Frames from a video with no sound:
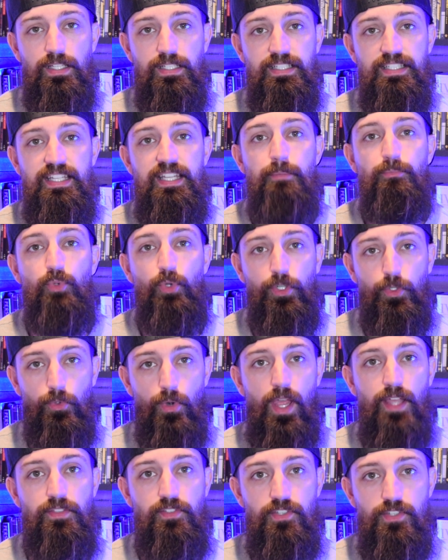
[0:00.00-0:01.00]
Deep
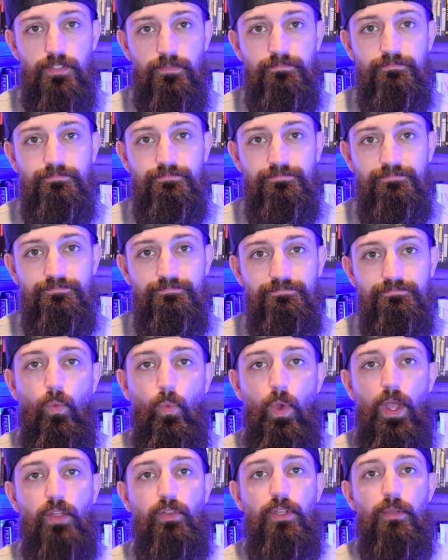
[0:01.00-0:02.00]
regrets.
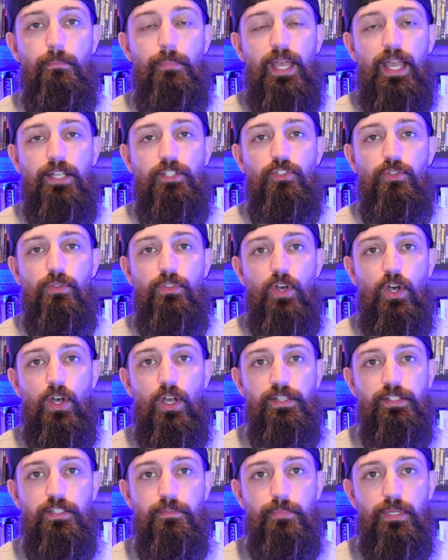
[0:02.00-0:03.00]
Welcome back to The
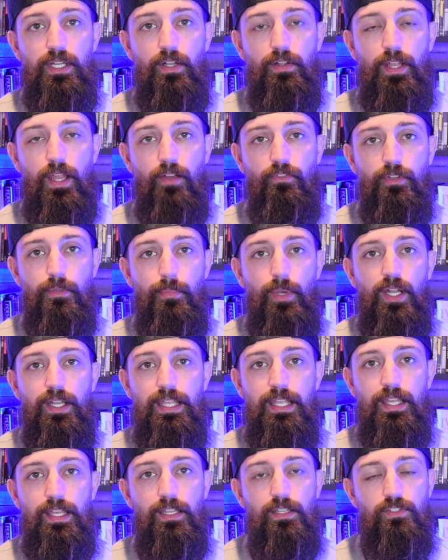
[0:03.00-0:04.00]
Haunted Beard,
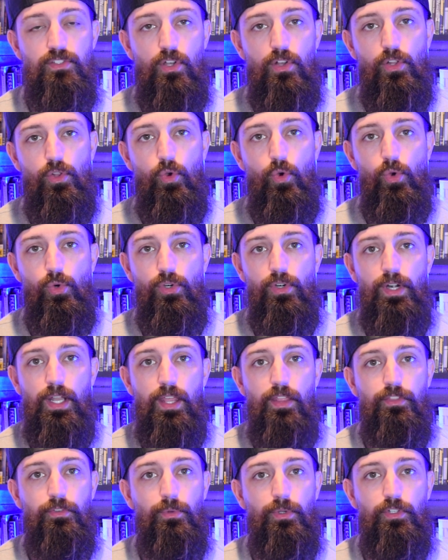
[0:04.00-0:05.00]
everybody. It is all horror
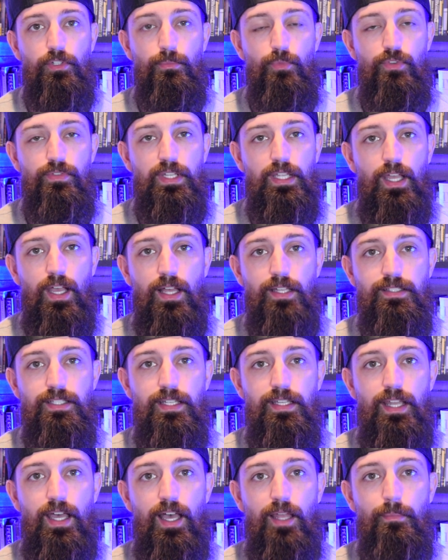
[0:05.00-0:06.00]
and thriller movie
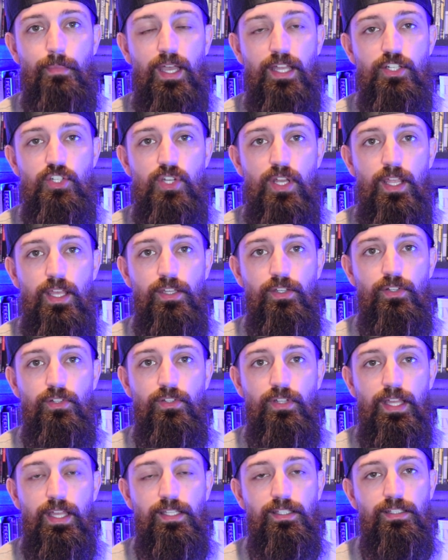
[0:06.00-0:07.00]
content on my
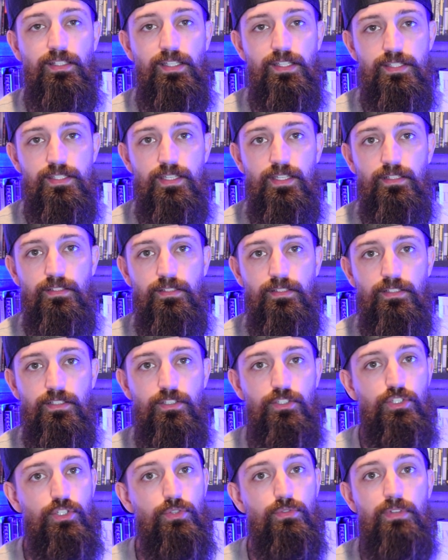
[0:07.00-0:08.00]
channel. And listen,
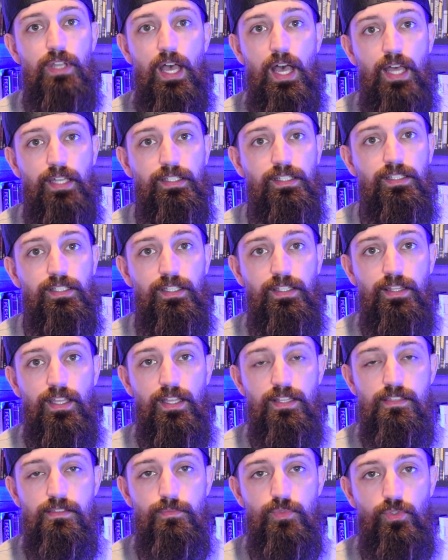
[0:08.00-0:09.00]
do not click
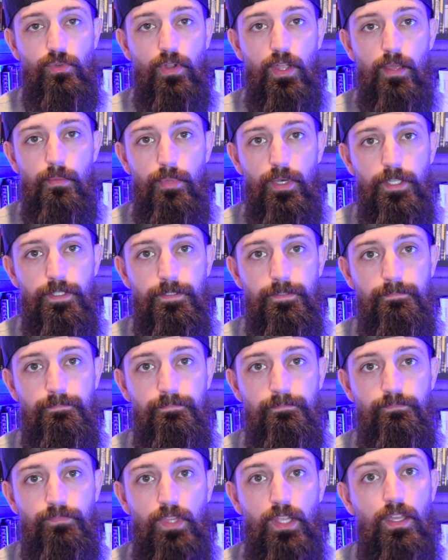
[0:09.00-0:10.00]
that subscribe button
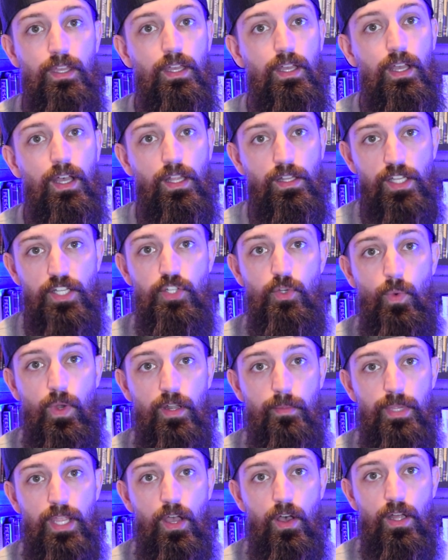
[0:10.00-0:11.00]
unless you
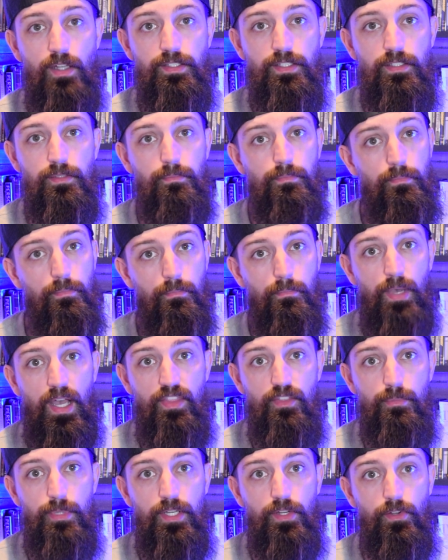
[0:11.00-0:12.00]
want to be haunted by
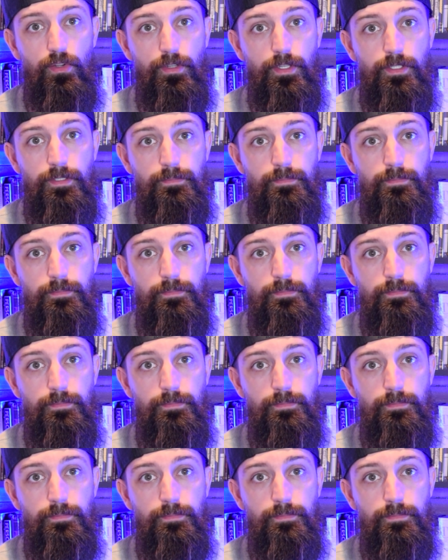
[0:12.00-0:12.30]
the beard.